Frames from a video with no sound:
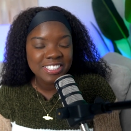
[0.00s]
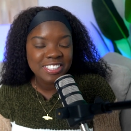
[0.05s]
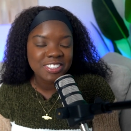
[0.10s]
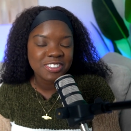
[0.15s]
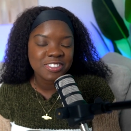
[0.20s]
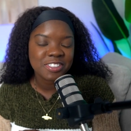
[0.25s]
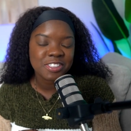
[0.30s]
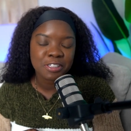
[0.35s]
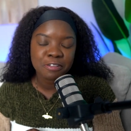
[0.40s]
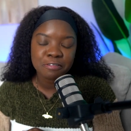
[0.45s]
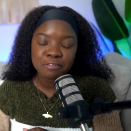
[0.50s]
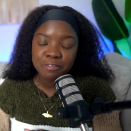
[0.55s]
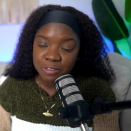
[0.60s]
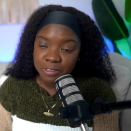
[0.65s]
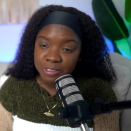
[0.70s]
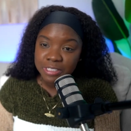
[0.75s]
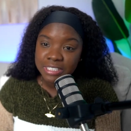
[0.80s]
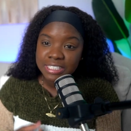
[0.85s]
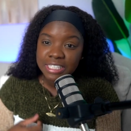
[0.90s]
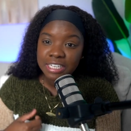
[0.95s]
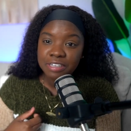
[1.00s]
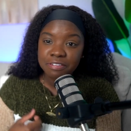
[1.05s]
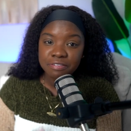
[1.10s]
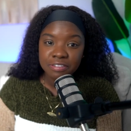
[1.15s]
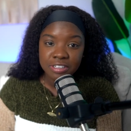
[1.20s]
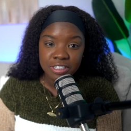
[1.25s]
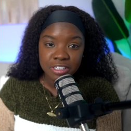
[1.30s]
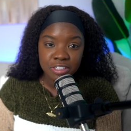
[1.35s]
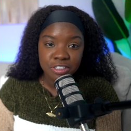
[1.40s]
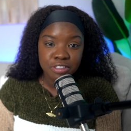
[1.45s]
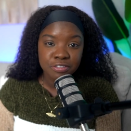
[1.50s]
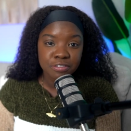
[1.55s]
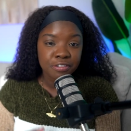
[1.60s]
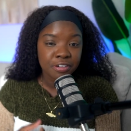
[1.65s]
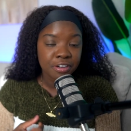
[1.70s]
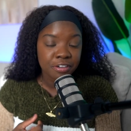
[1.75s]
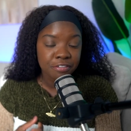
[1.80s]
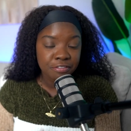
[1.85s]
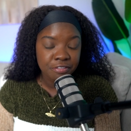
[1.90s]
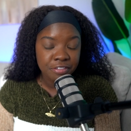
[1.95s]
to use your photos and videos
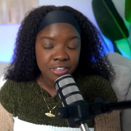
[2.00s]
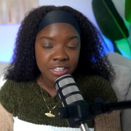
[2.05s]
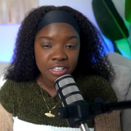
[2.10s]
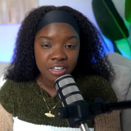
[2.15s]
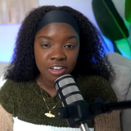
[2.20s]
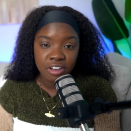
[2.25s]
for a fee